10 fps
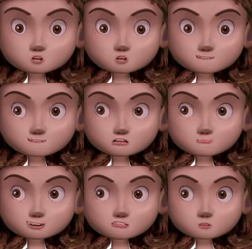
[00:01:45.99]
and
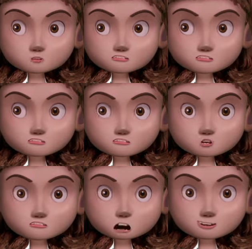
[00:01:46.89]
government resources can
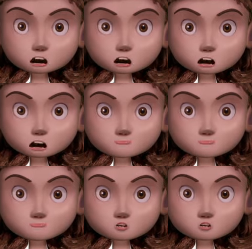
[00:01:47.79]
also be a
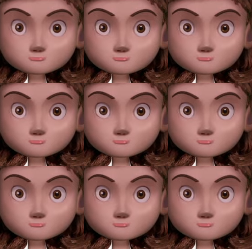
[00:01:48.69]
powerful tool.